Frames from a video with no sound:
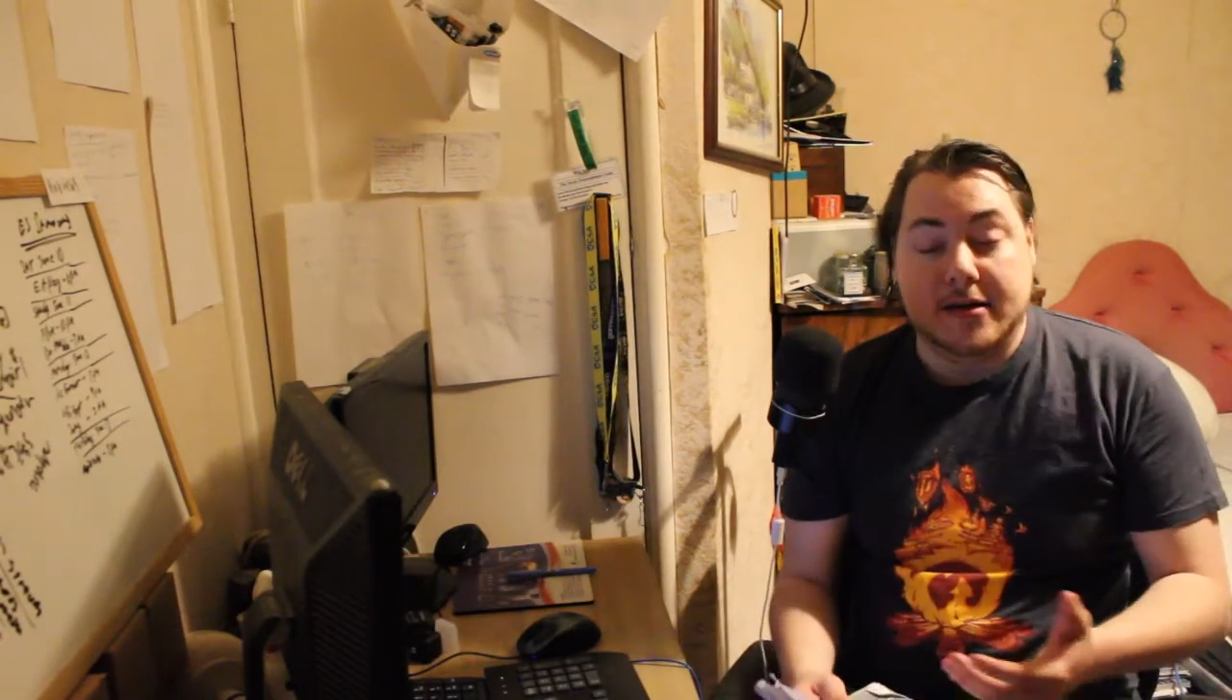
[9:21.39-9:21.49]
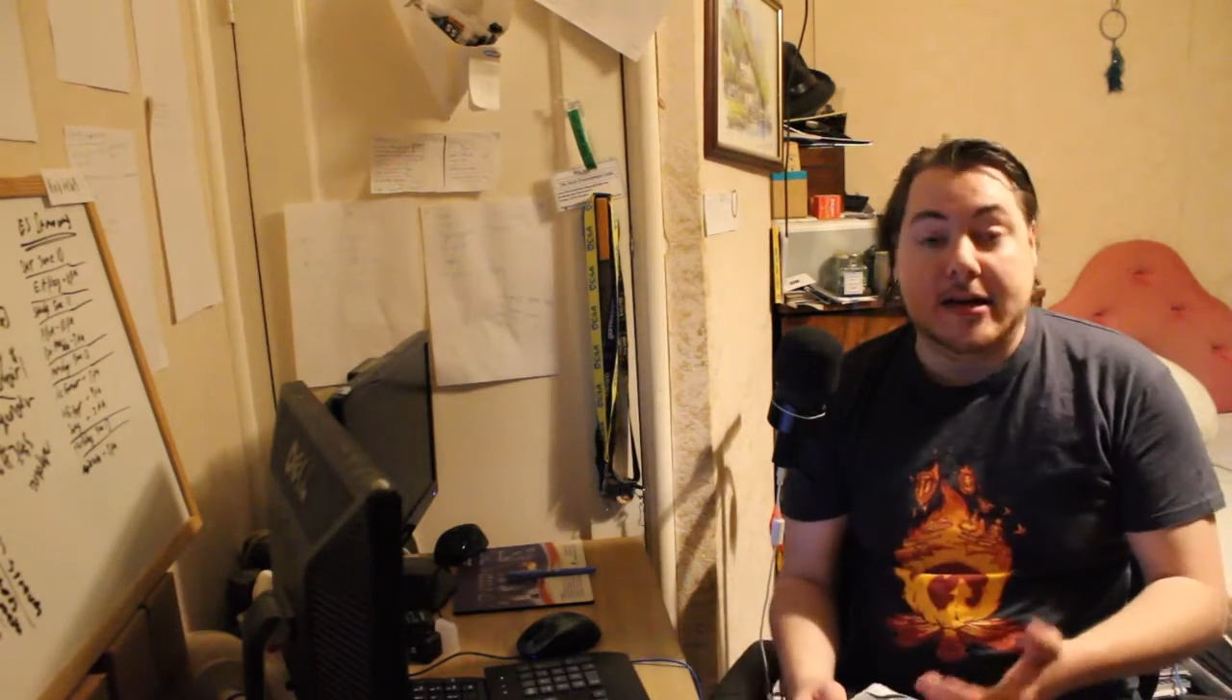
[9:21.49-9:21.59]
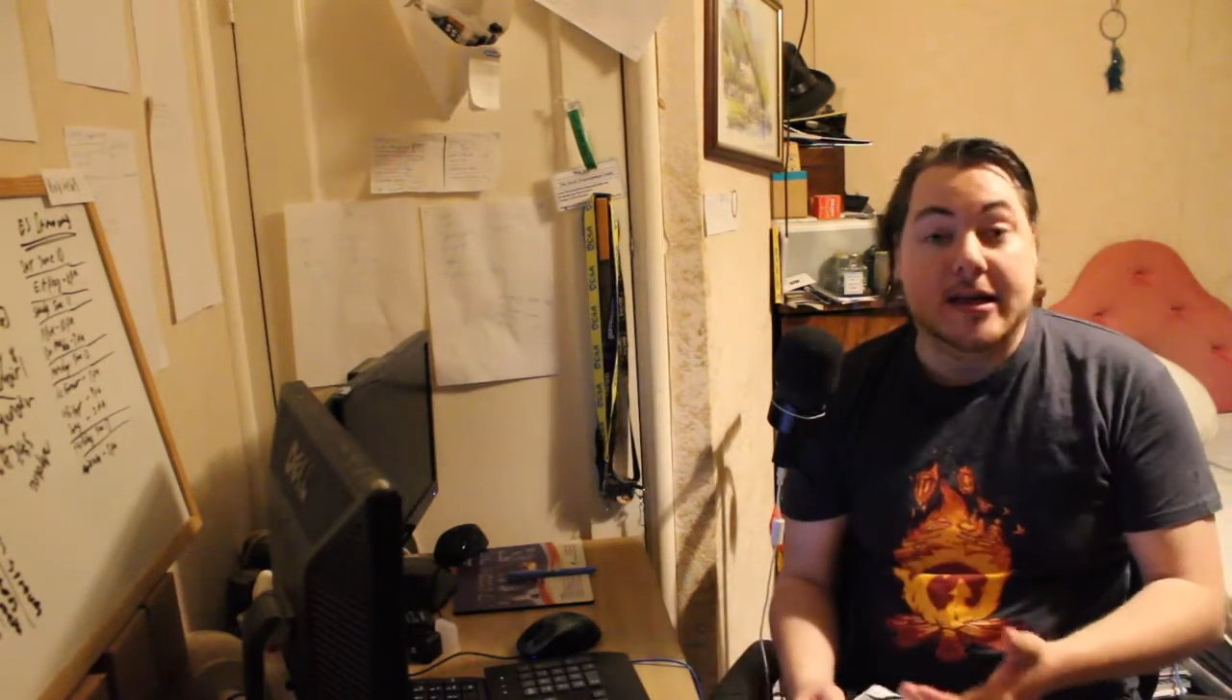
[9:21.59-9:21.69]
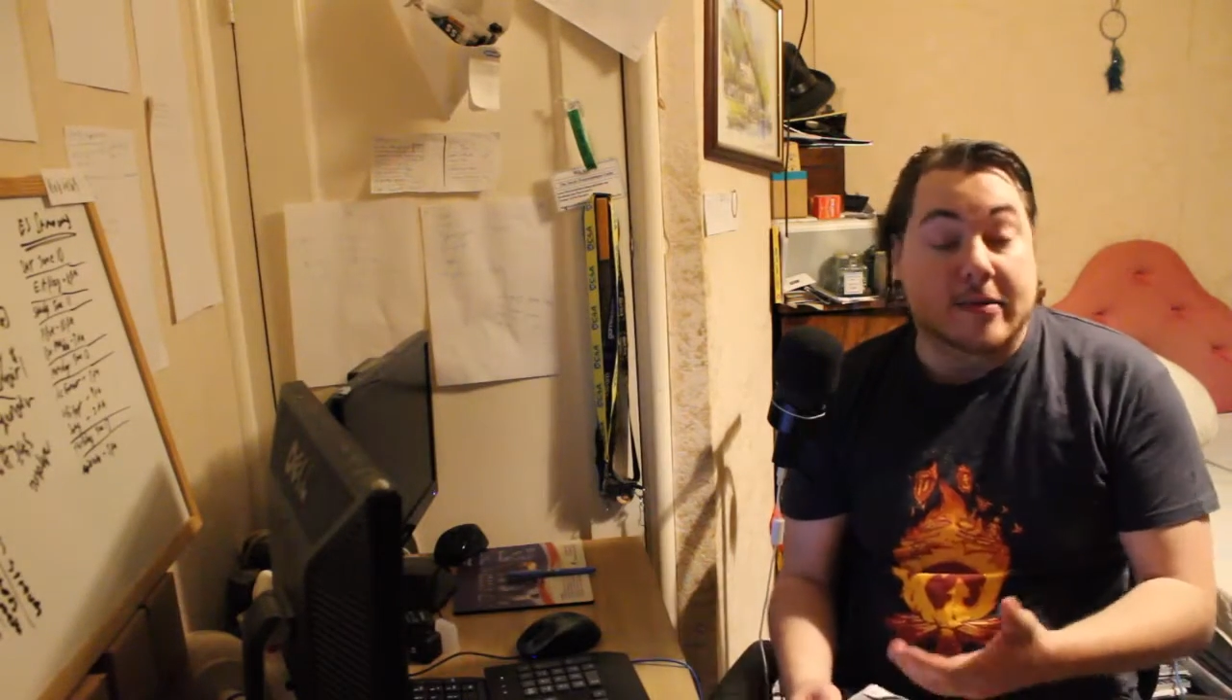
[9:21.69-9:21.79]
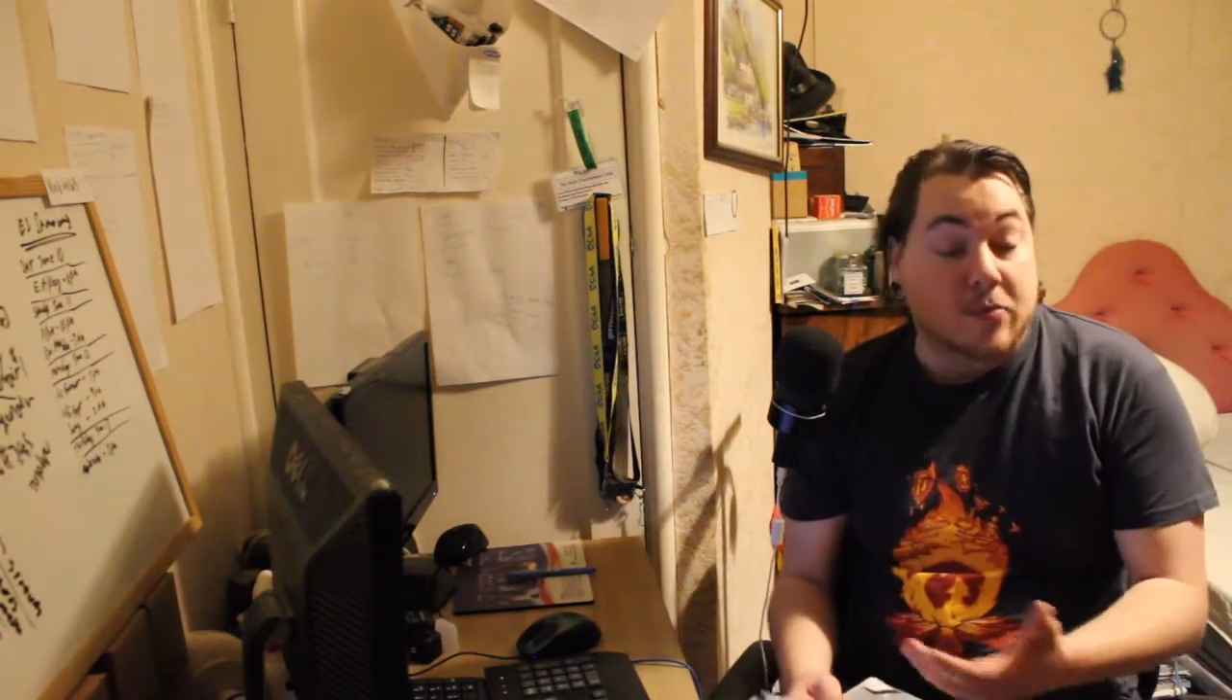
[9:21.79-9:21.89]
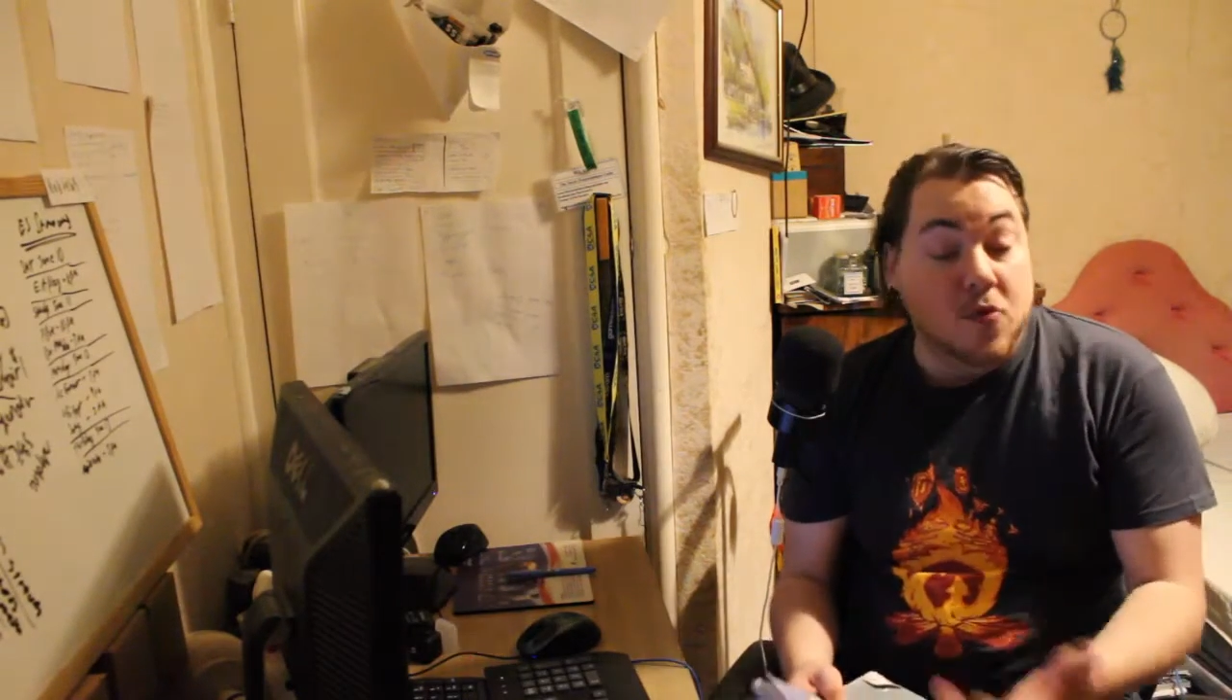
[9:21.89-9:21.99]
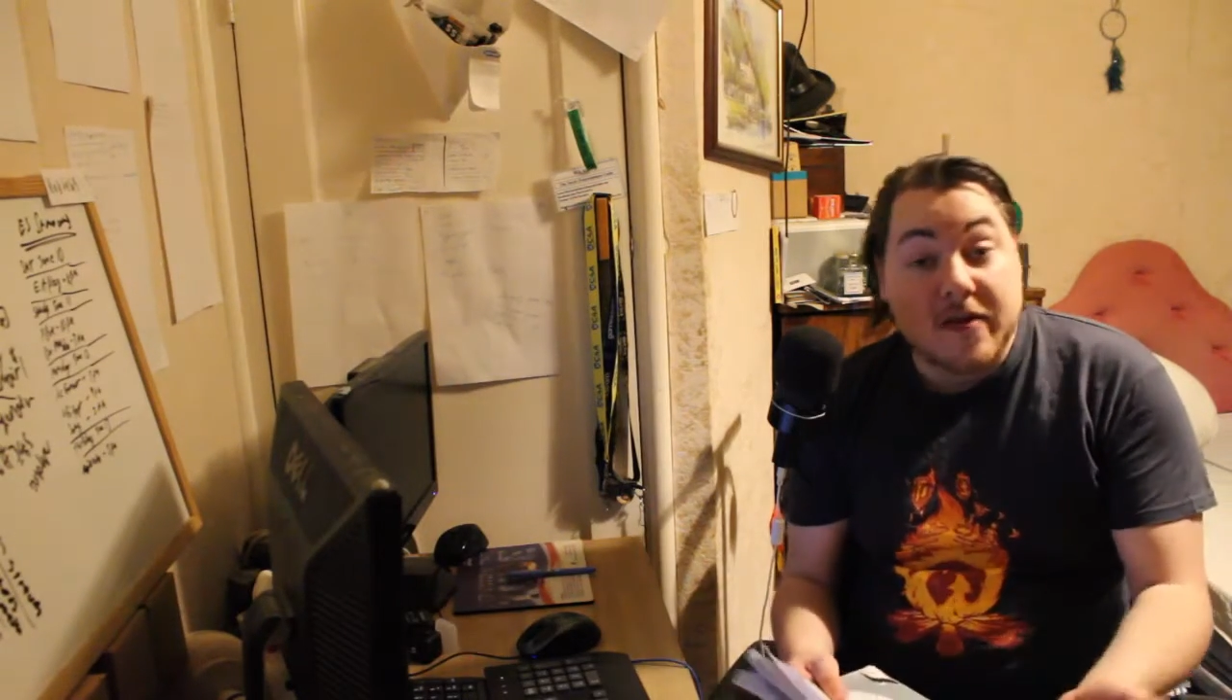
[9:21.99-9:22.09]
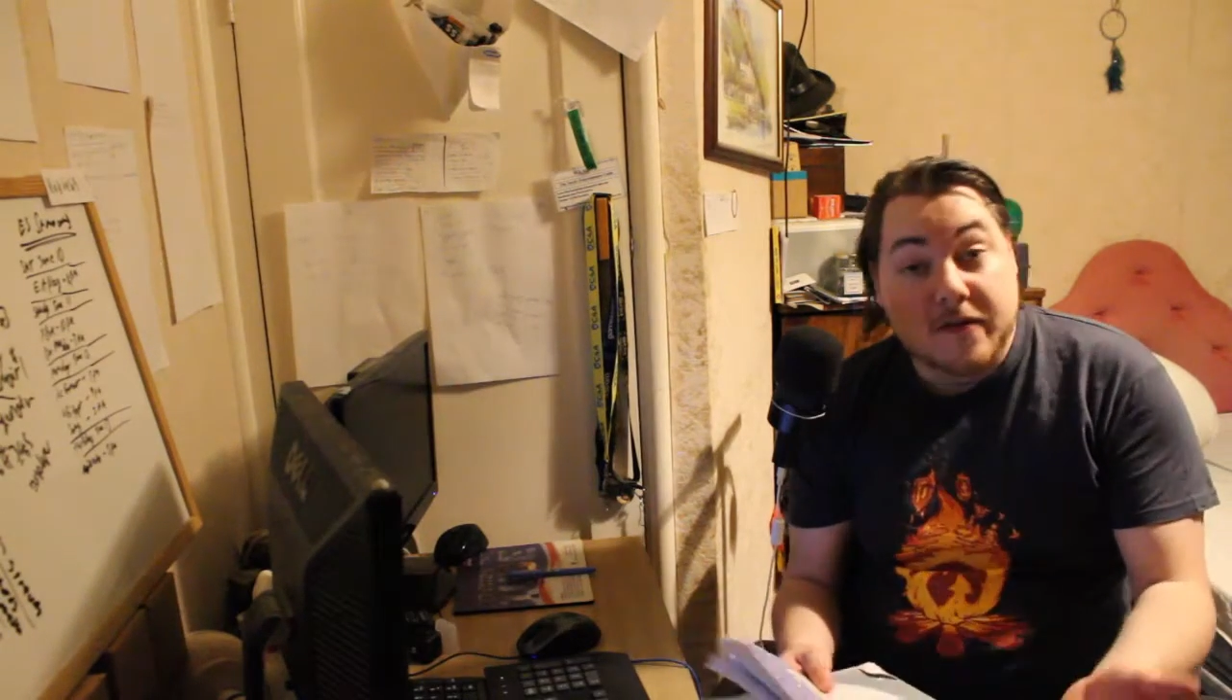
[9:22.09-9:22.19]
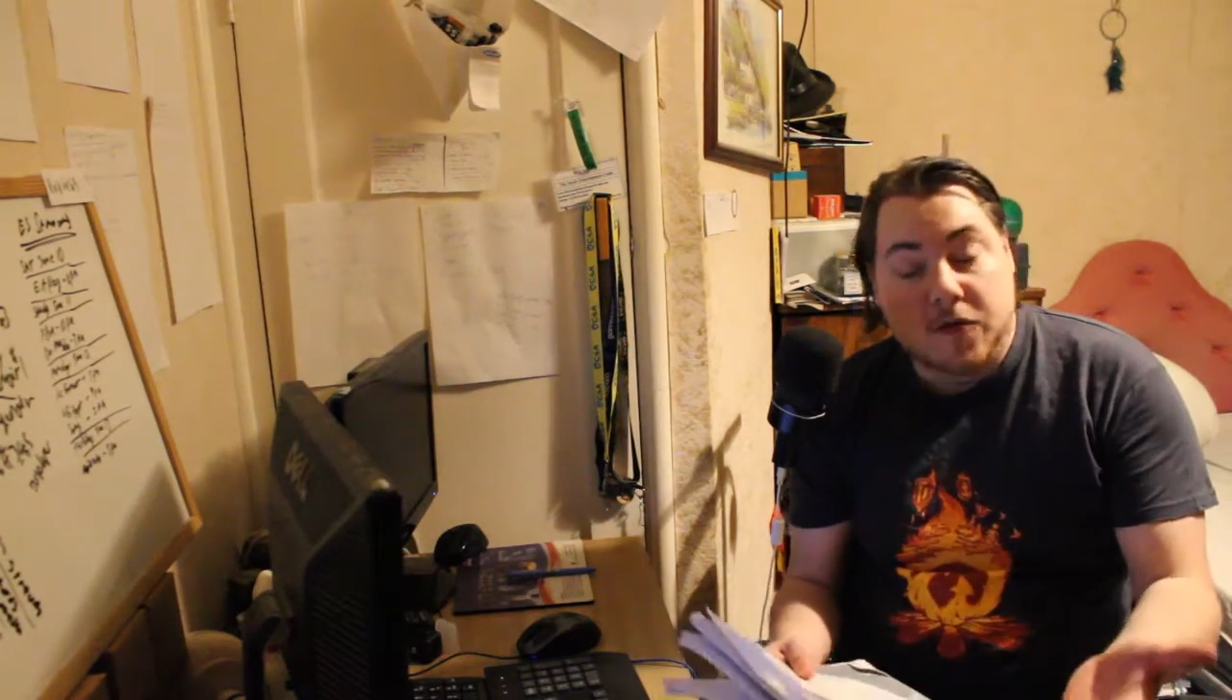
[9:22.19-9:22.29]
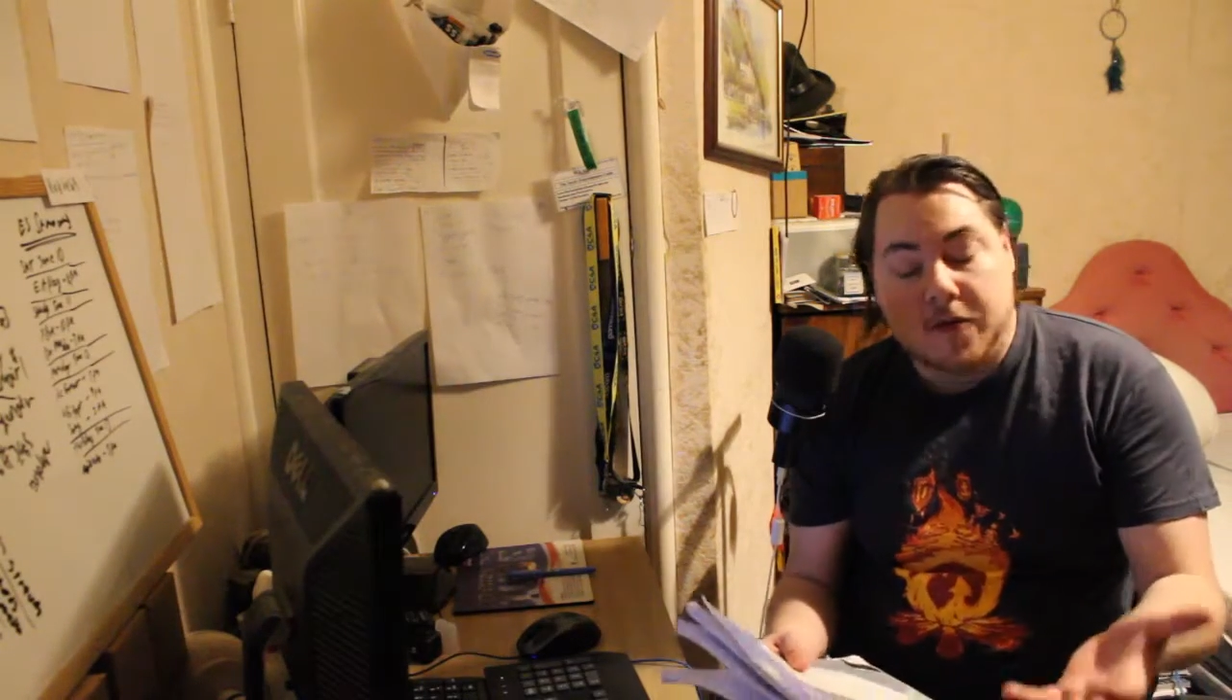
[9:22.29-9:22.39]
in movie
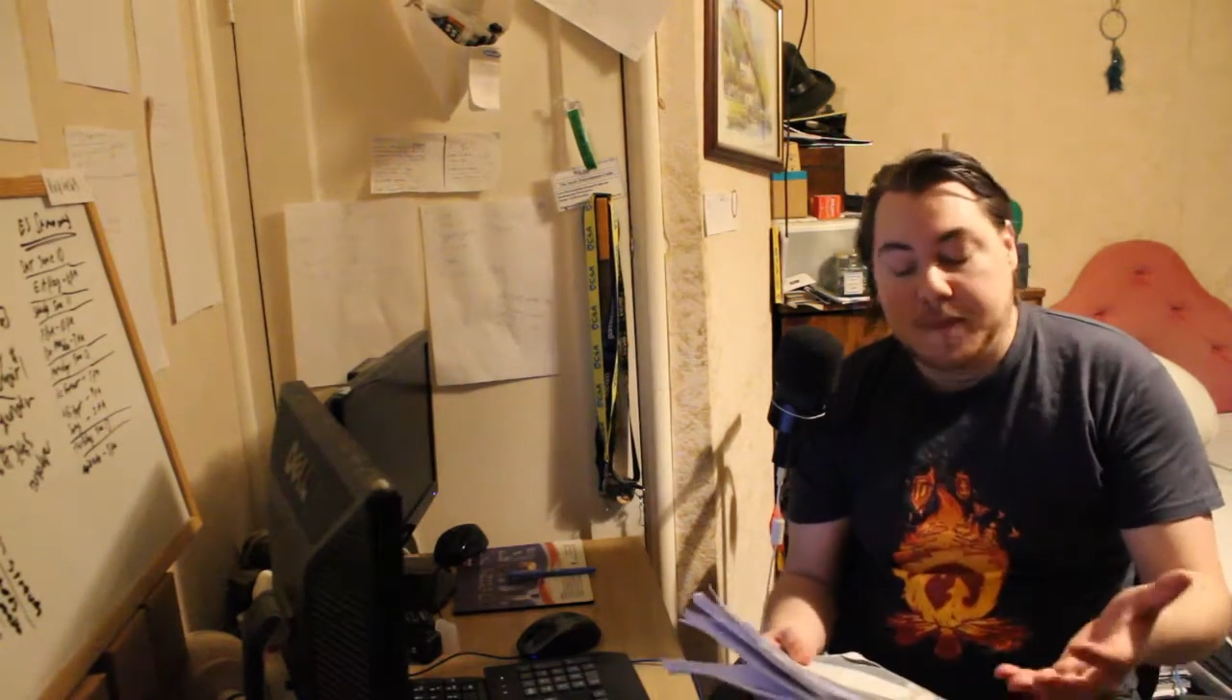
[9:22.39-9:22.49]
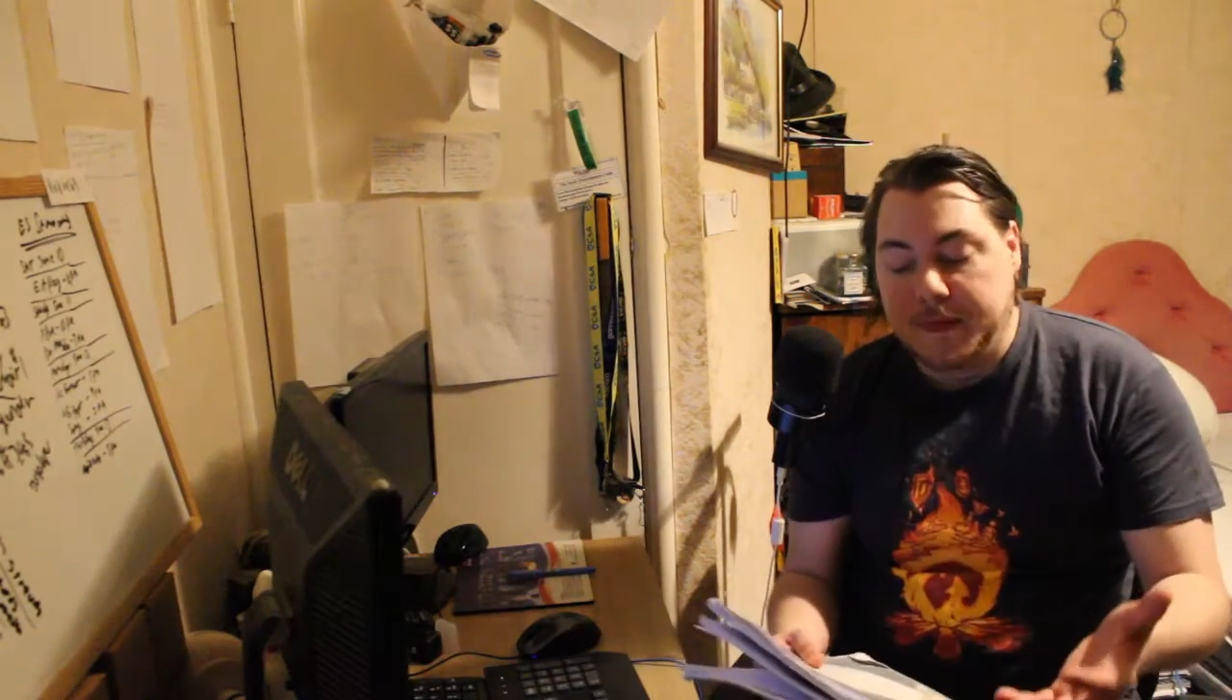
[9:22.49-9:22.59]
form.